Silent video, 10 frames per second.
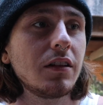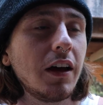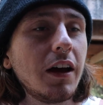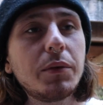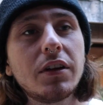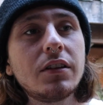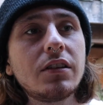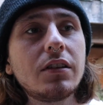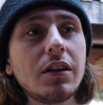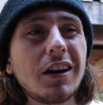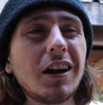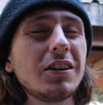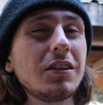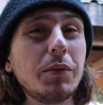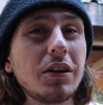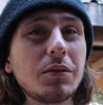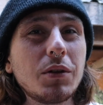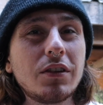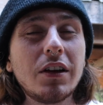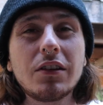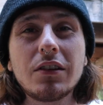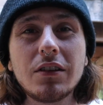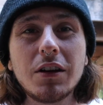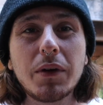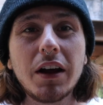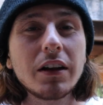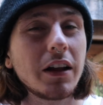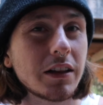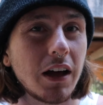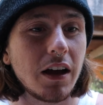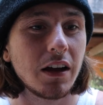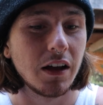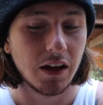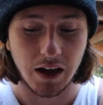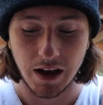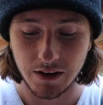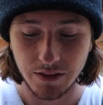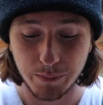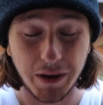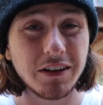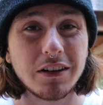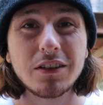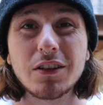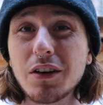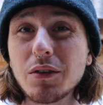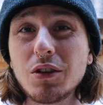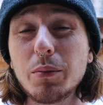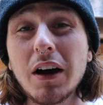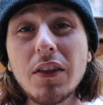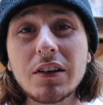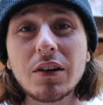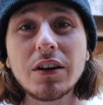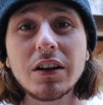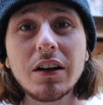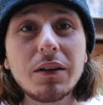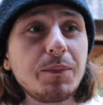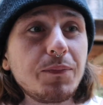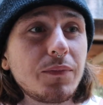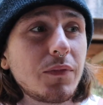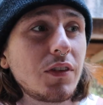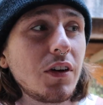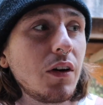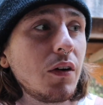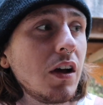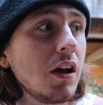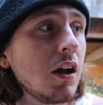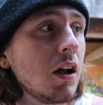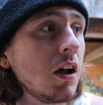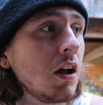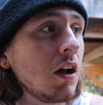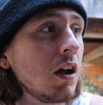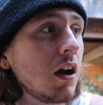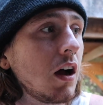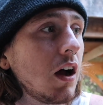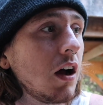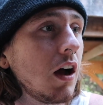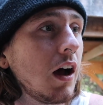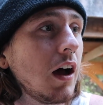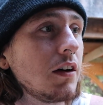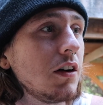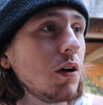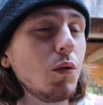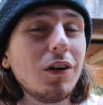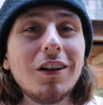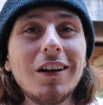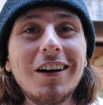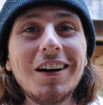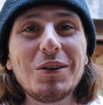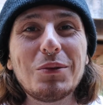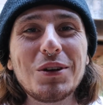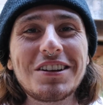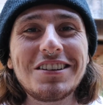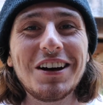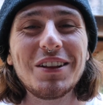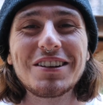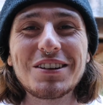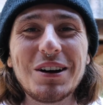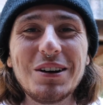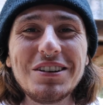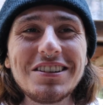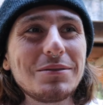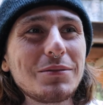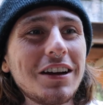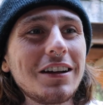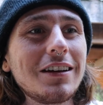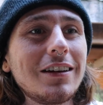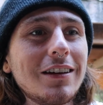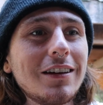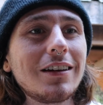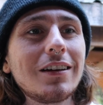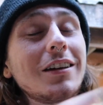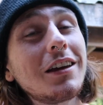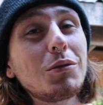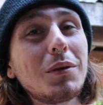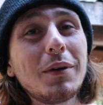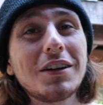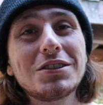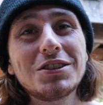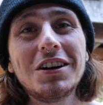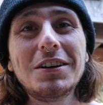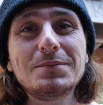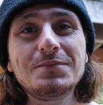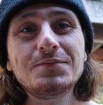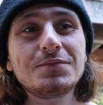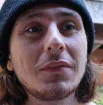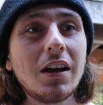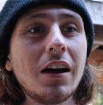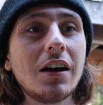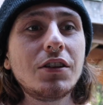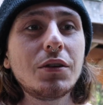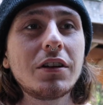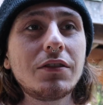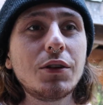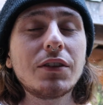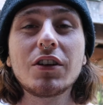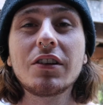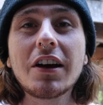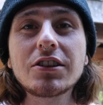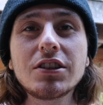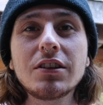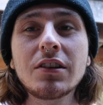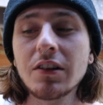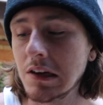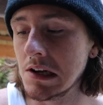the ambulance. It kind of just makes the most sense in my head like that, and the bed didn't turn out too bad, that's how I did it. So I don't know, we'll see how this goes. I'm gonna give it my best shot, do it in a few different sections.